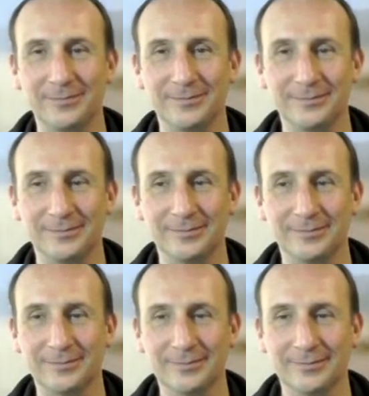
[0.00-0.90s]

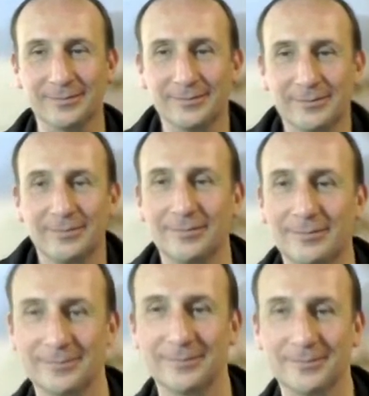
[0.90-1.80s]

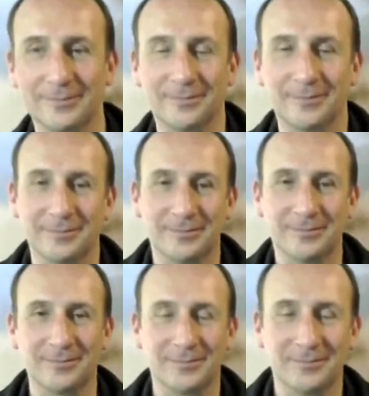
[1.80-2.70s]

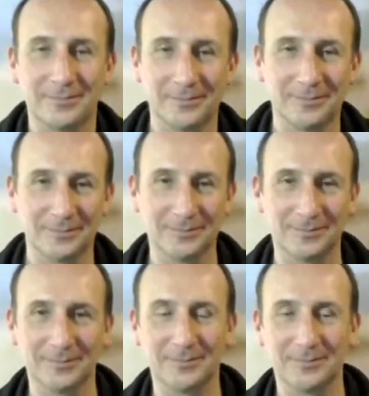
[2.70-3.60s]

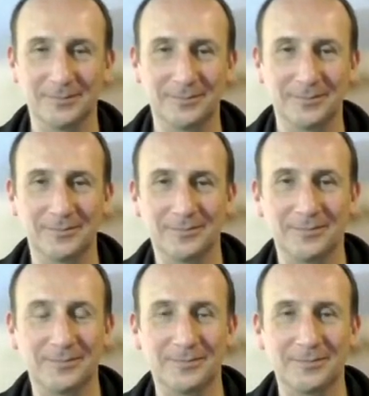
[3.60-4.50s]

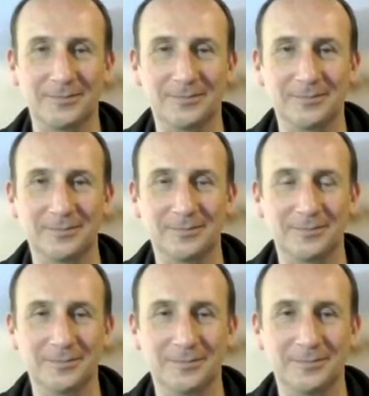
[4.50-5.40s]

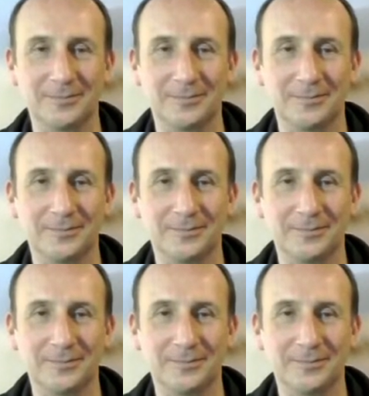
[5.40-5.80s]
This person isn't speaking.